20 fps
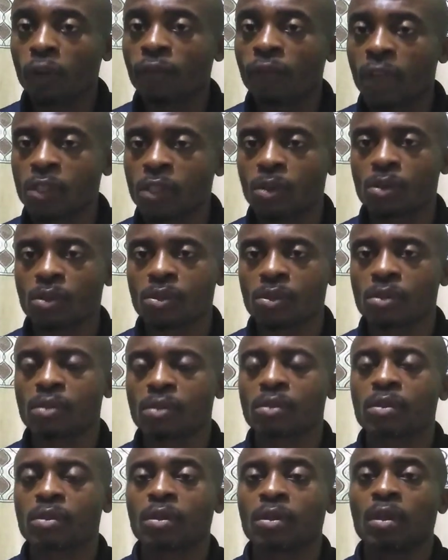vessels.
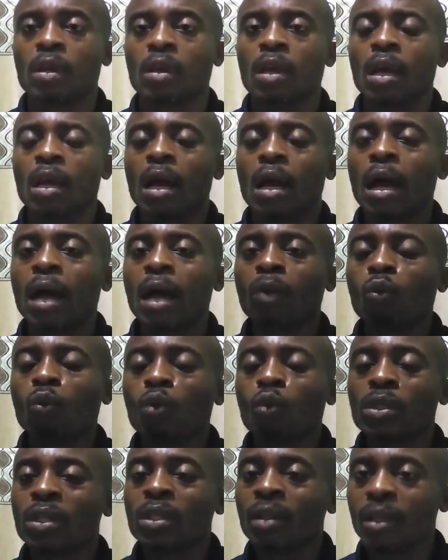And
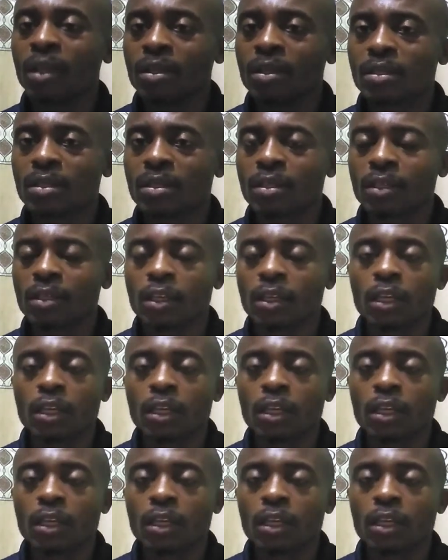with this,